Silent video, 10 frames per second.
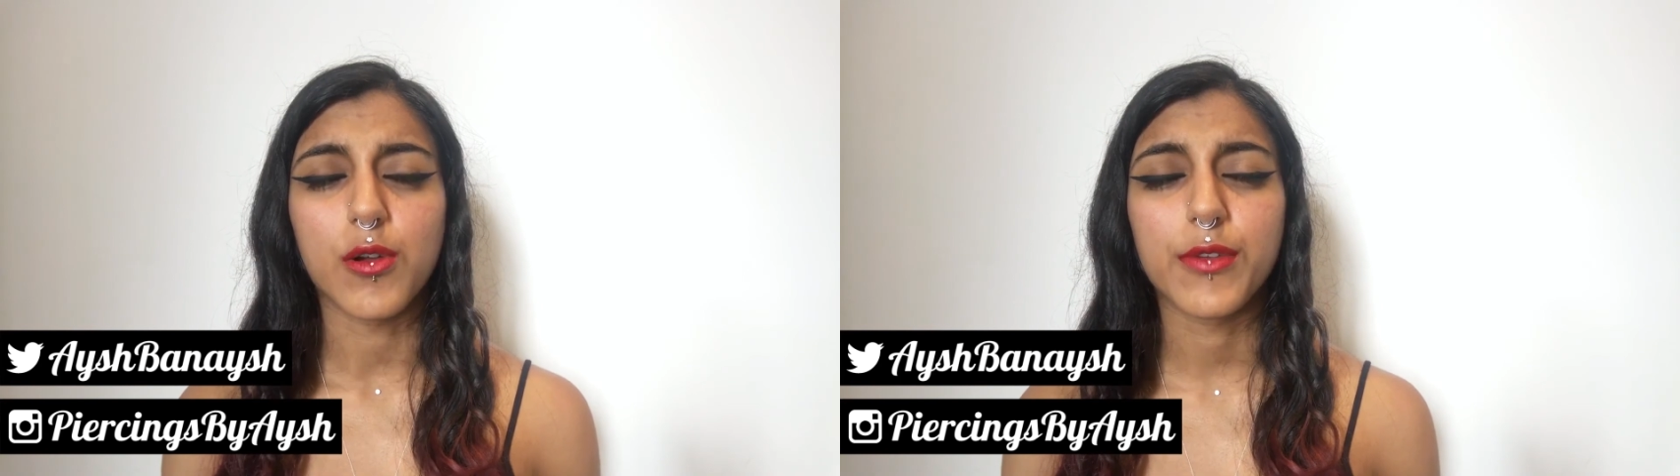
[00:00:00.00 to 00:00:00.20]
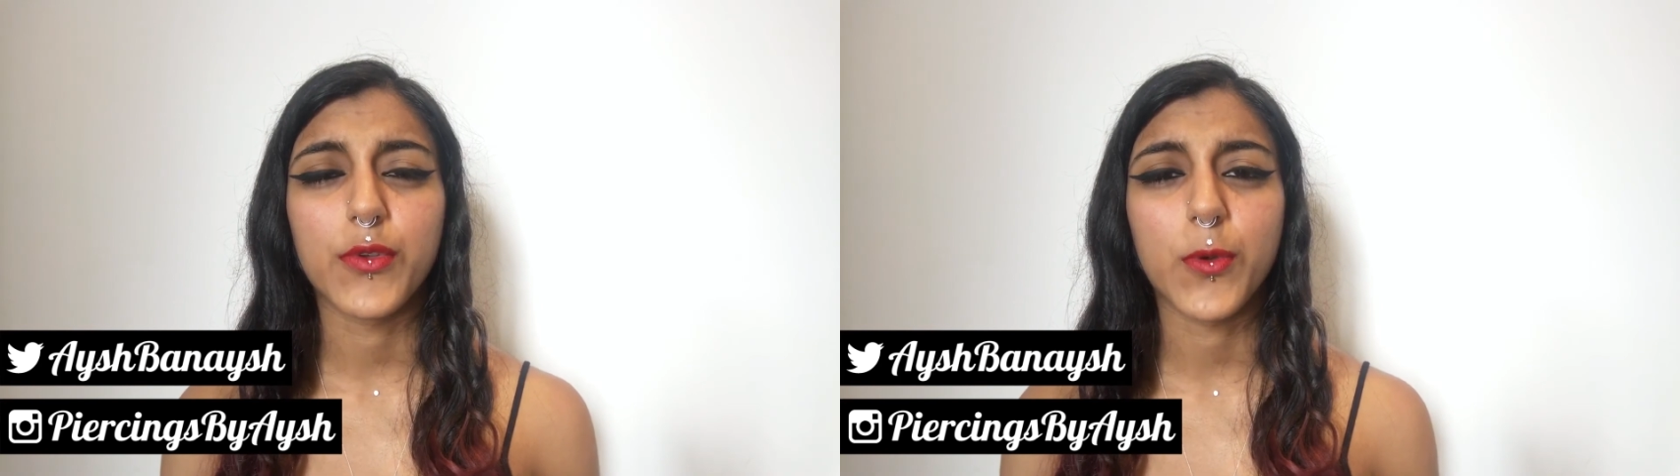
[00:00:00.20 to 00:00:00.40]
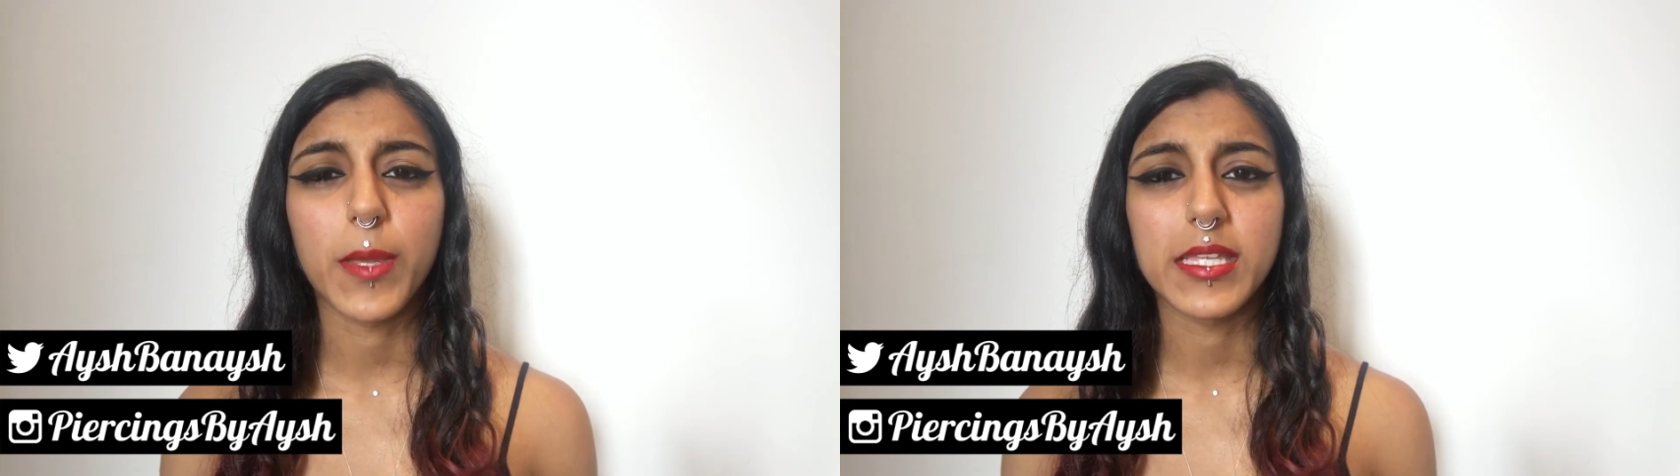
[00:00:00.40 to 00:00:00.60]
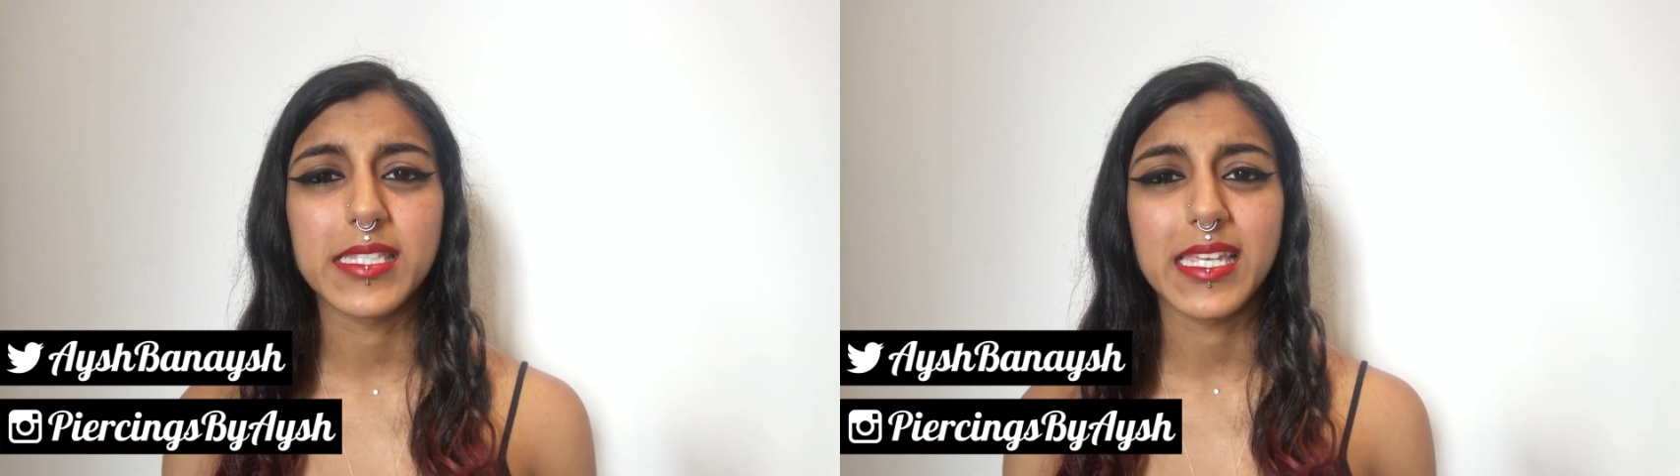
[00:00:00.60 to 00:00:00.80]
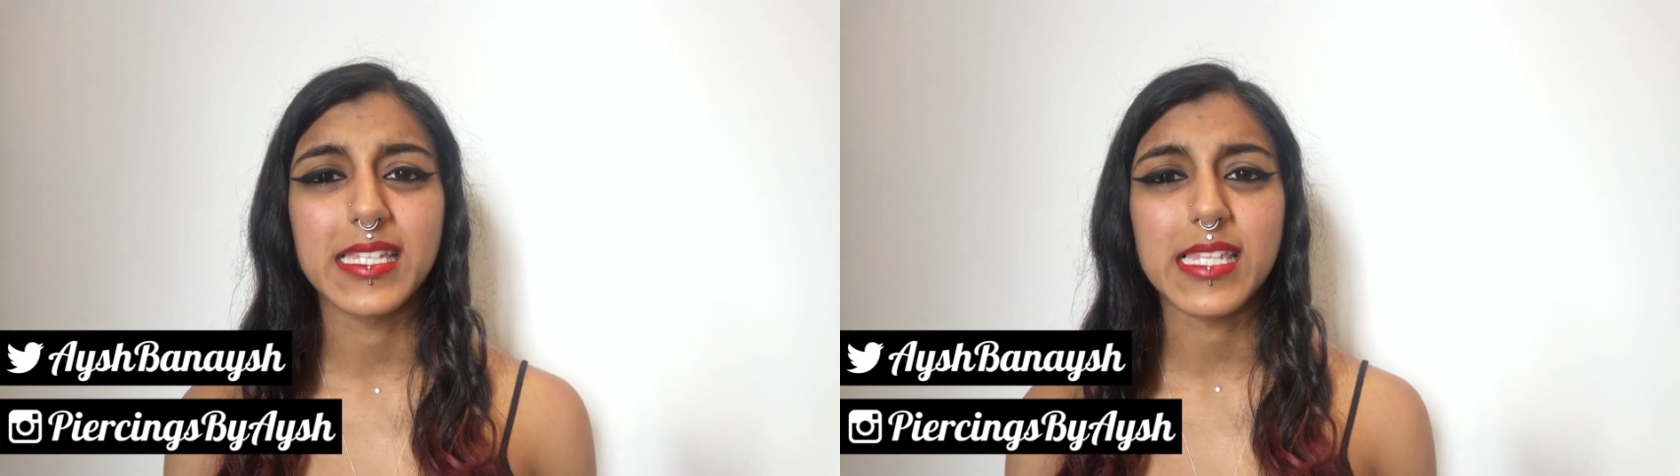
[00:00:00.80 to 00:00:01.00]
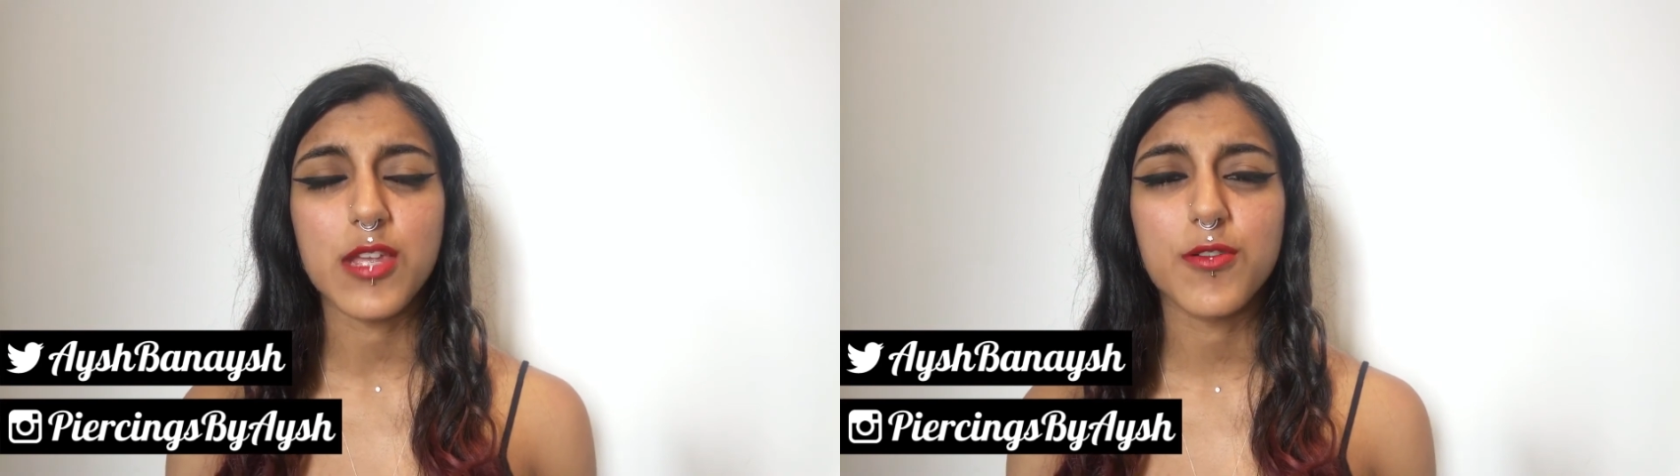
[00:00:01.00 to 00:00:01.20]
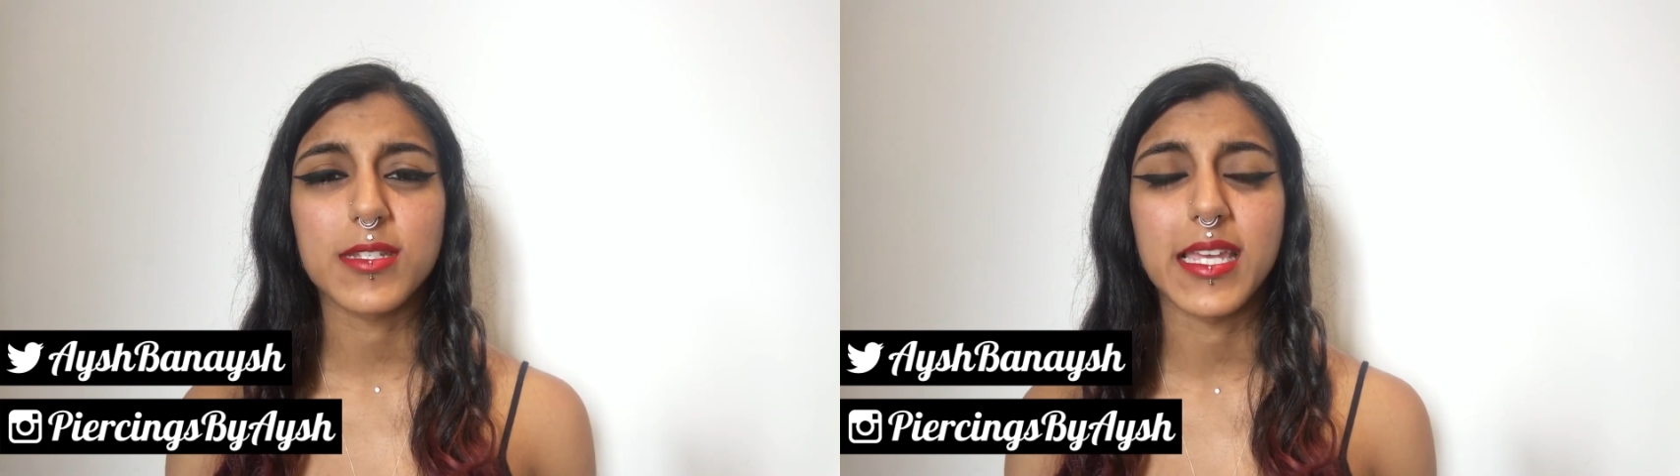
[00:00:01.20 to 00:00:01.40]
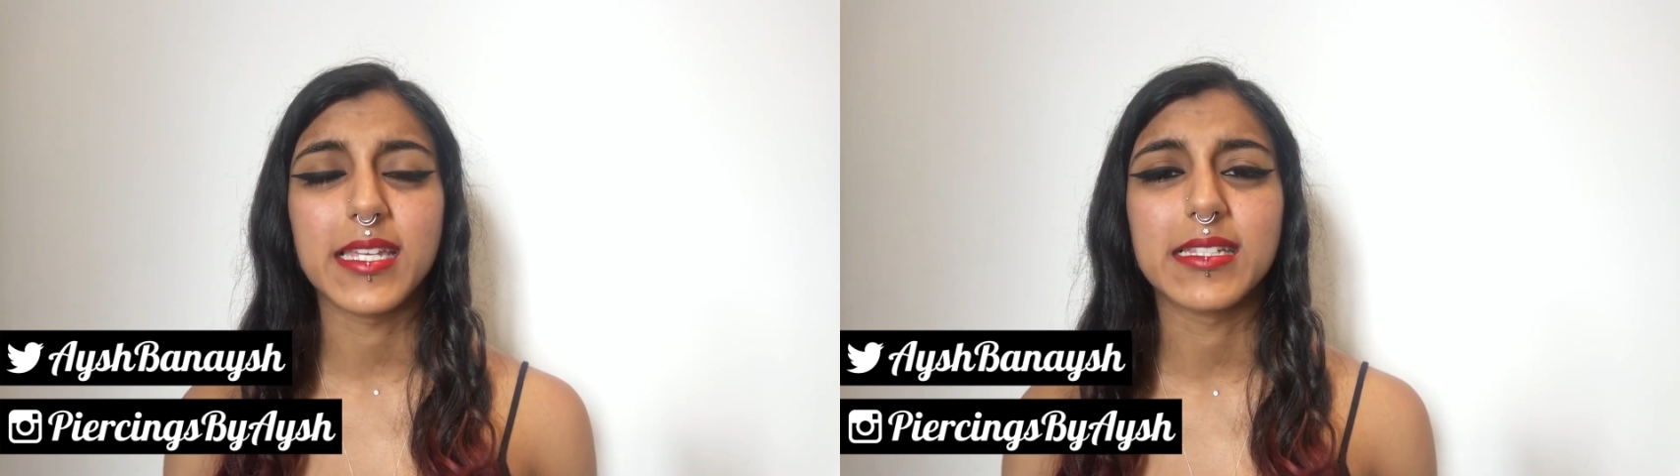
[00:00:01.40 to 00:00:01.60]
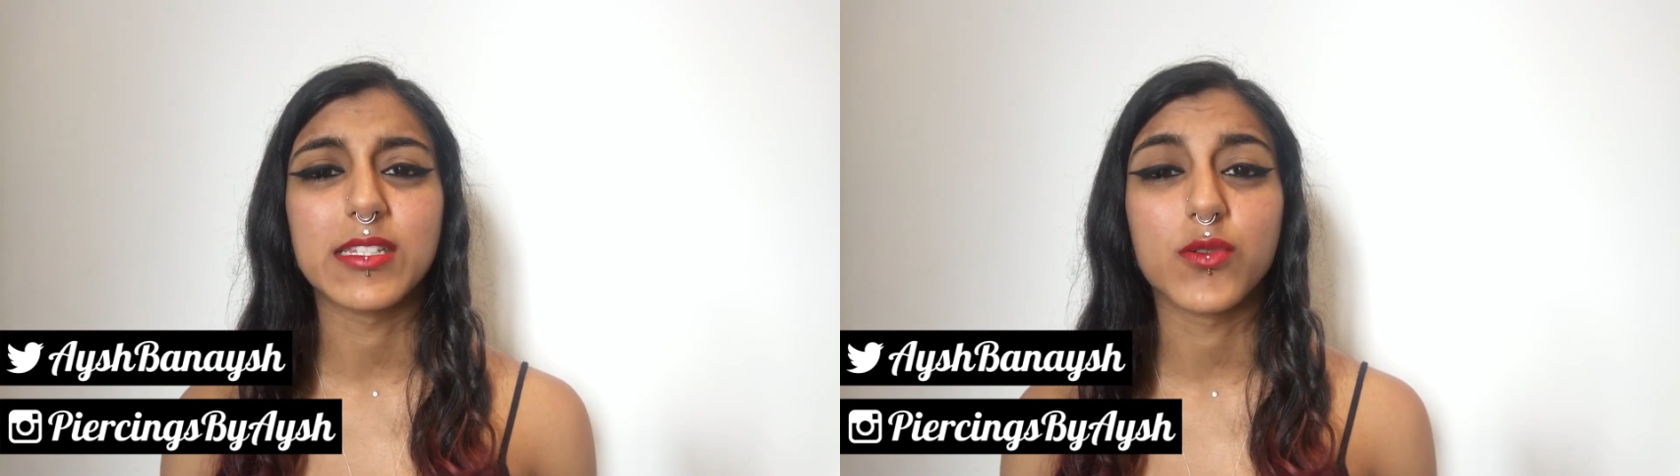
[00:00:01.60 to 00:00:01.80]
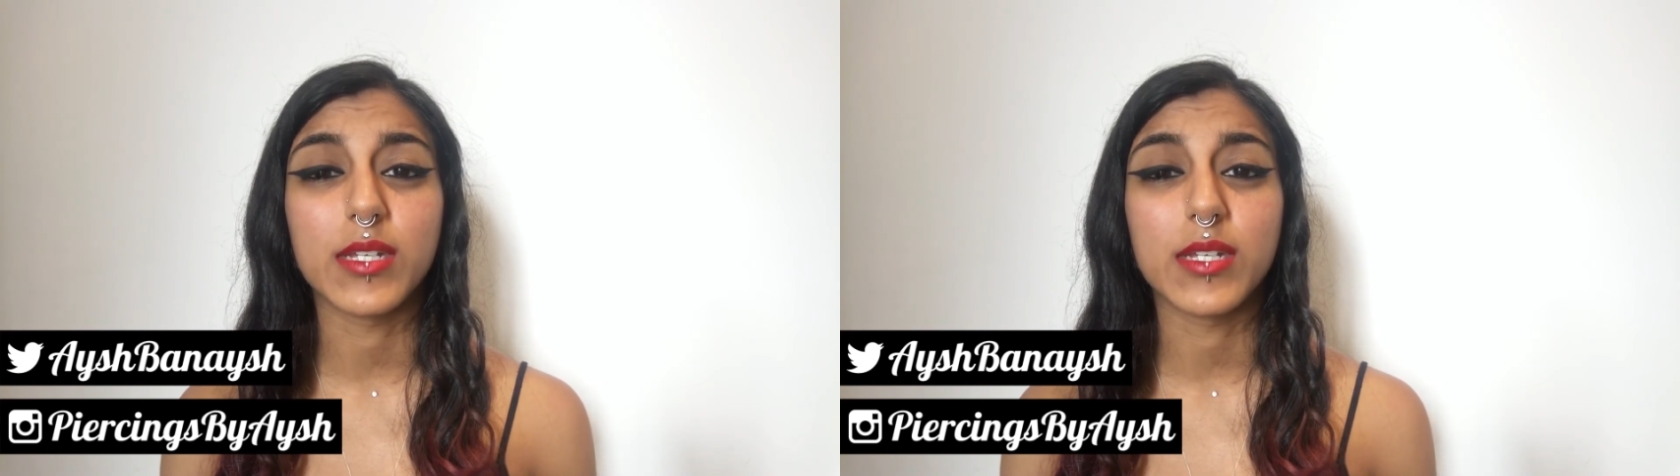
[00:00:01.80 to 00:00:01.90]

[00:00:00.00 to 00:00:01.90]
or if your piercing is irritated